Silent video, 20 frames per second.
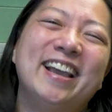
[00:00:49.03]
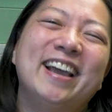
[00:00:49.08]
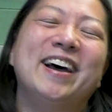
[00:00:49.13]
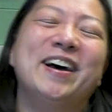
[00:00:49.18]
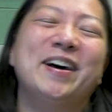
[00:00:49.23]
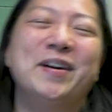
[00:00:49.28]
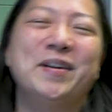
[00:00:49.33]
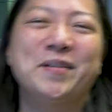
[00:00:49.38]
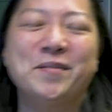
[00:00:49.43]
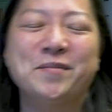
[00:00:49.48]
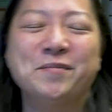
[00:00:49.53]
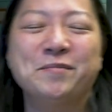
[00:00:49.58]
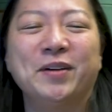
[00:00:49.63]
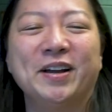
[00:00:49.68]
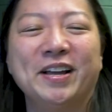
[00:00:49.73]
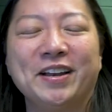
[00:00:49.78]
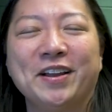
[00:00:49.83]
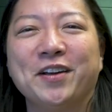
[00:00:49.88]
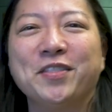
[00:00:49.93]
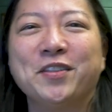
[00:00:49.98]

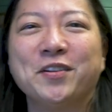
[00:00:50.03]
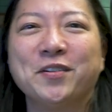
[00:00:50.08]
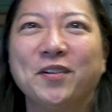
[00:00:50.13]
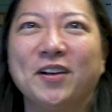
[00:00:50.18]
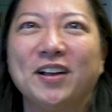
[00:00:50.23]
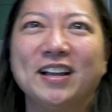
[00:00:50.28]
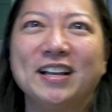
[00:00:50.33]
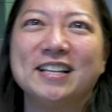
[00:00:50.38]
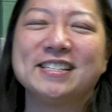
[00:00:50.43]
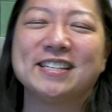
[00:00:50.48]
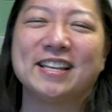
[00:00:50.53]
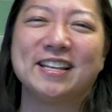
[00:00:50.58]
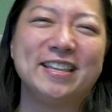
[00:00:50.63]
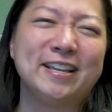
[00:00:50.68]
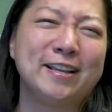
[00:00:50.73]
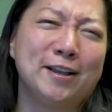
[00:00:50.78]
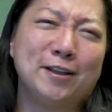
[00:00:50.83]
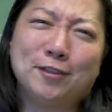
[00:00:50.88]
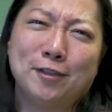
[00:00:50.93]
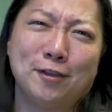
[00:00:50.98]
But otherwise, I
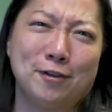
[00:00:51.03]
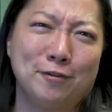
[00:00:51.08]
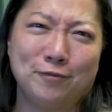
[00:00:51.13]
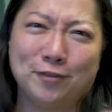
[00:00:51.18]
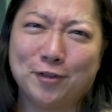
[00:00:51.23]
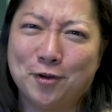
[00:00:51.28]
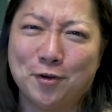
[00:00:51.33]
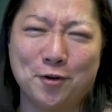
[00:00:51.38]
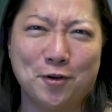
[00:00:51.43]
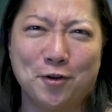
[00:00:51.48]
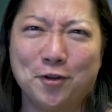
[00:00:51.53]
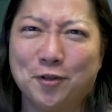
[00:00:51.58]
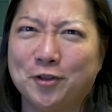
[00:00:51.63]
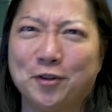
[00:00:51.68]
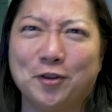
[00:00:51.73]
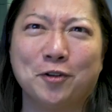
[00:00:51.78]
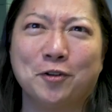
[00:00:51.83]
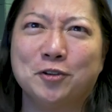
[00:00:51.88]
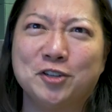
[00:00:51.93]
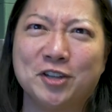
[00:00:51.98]
think I love the
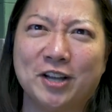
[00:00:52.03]
whole,